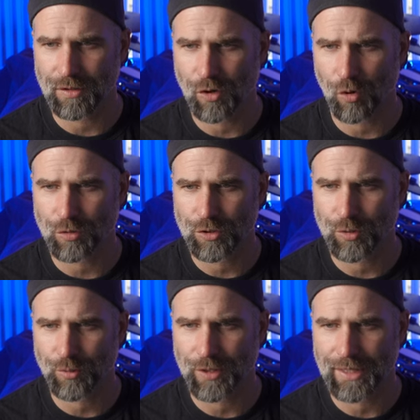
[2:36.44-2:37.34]
go
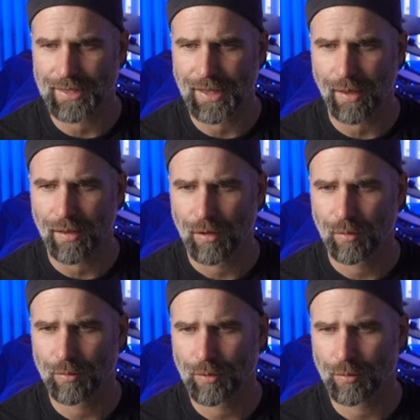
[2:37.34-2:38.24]
to the, uh,
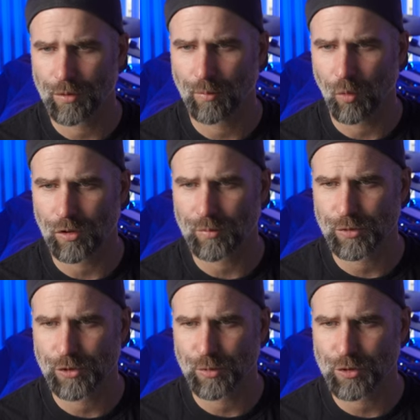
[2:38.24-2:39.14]
the, the malt
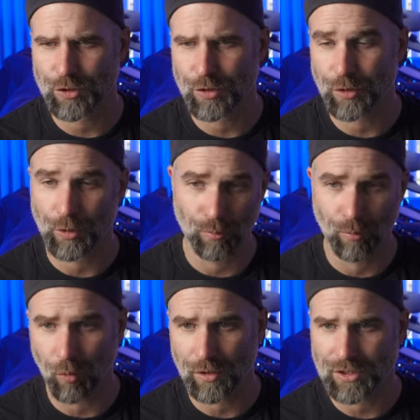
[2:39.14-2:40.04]
producer, the
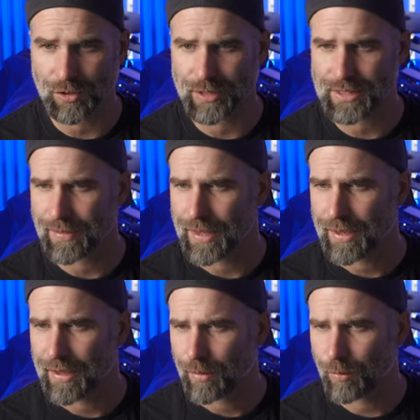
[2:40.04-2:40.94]
malterist
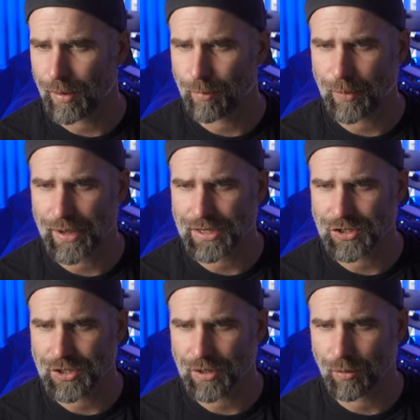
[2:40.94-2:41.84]

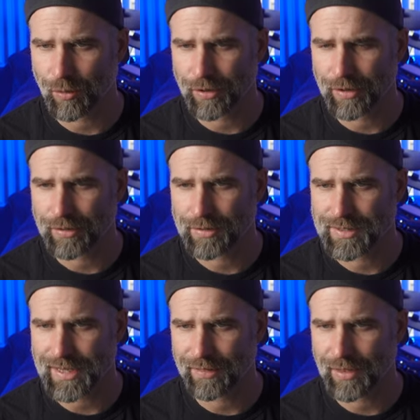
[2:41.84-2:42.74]
webpage, or
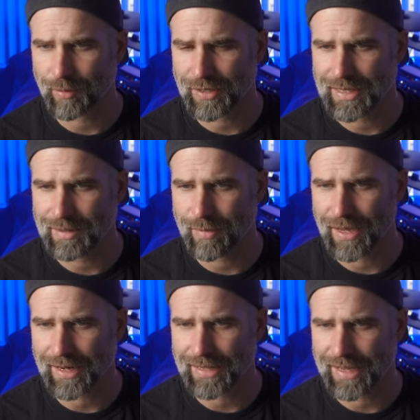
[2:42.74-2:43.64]
send them an
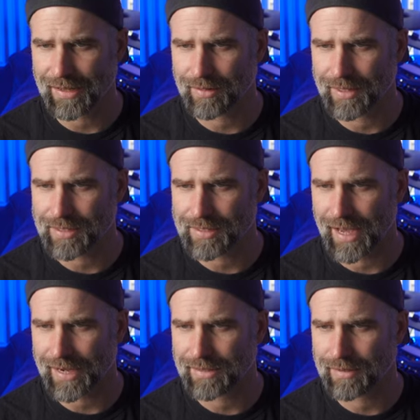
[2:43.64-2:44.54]
email and get the
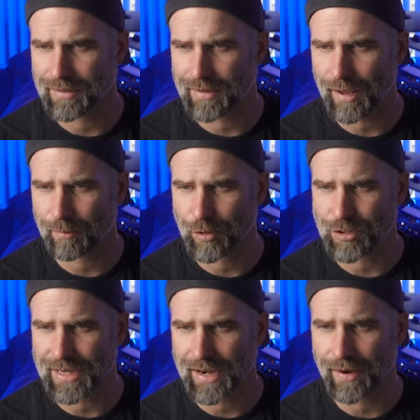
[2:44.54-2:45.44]
exact
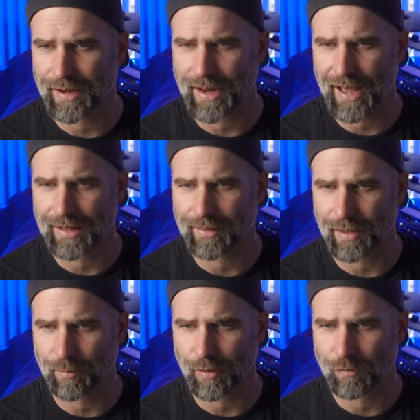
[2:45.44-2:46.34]
numbers here and add
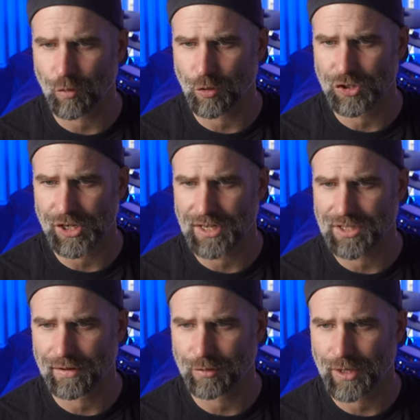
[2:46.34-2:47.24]
them, of course
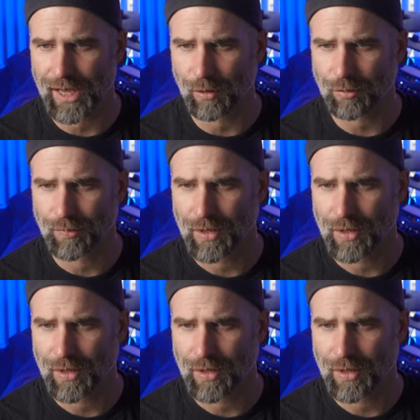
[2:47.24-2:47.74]
change everything out.